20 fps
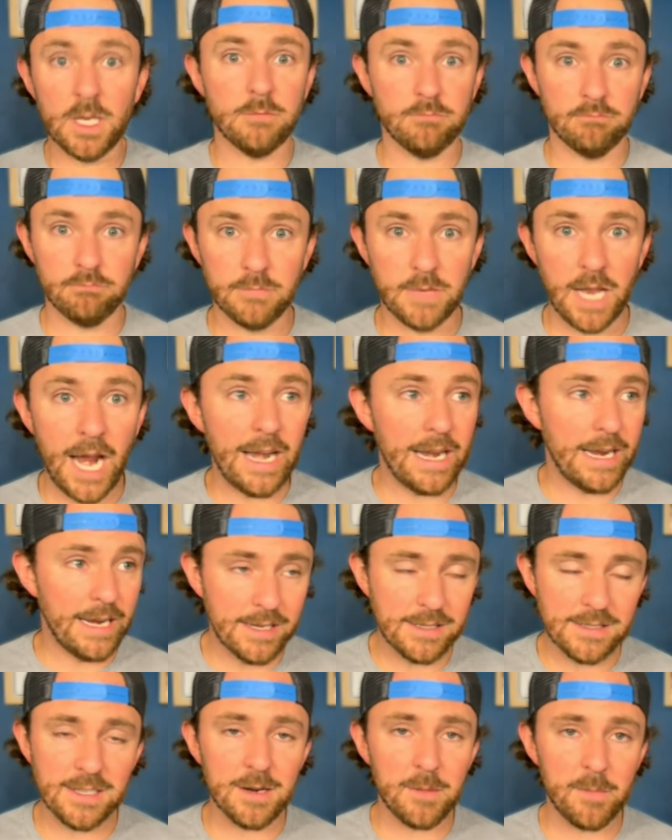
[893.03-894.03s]
nine
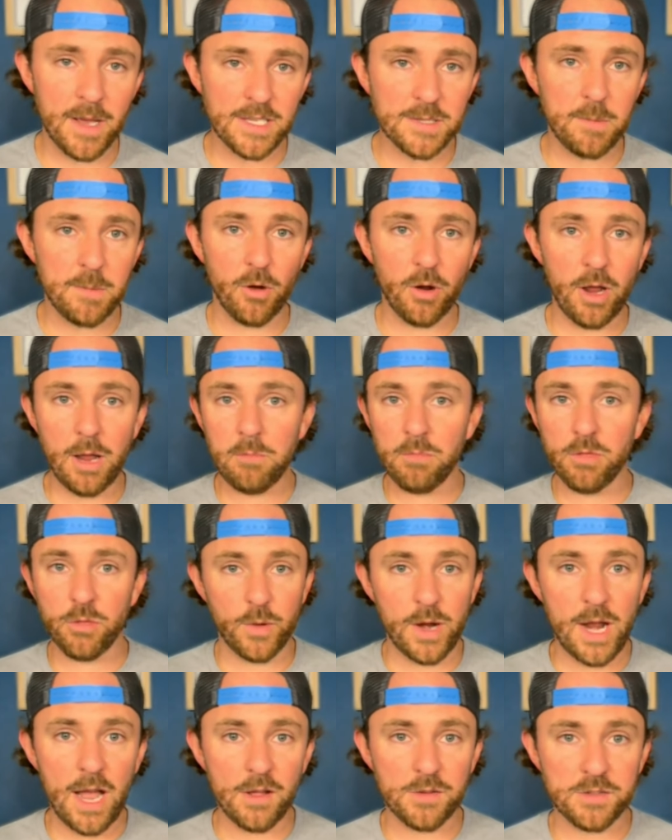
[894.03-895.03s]
innings in a baseball game,
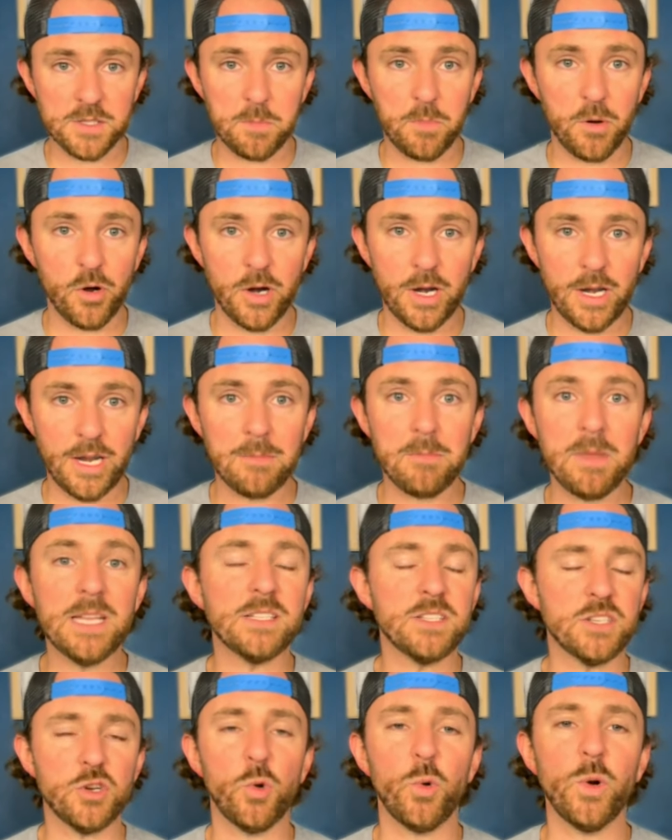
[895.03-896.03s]
three outs per inning
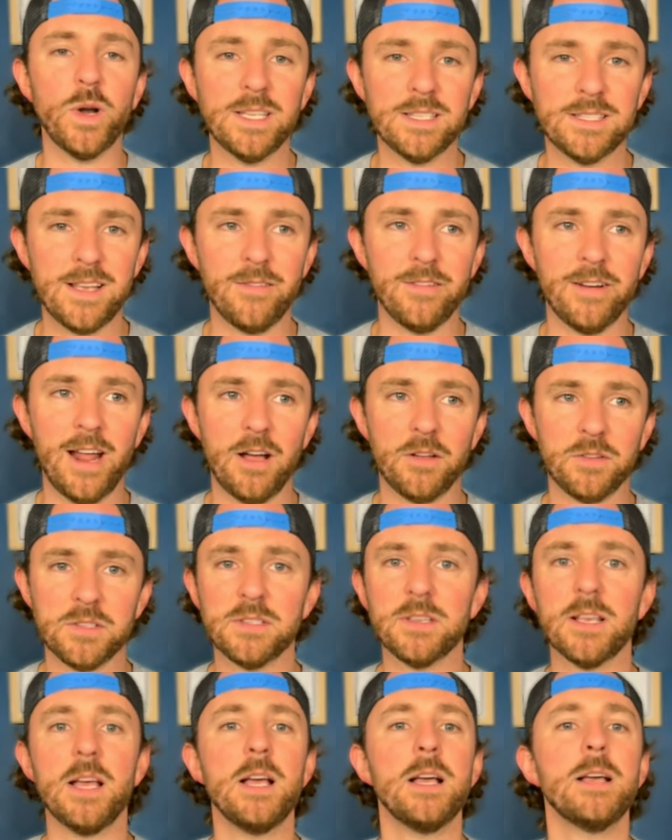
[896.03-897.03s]
means 27 outs.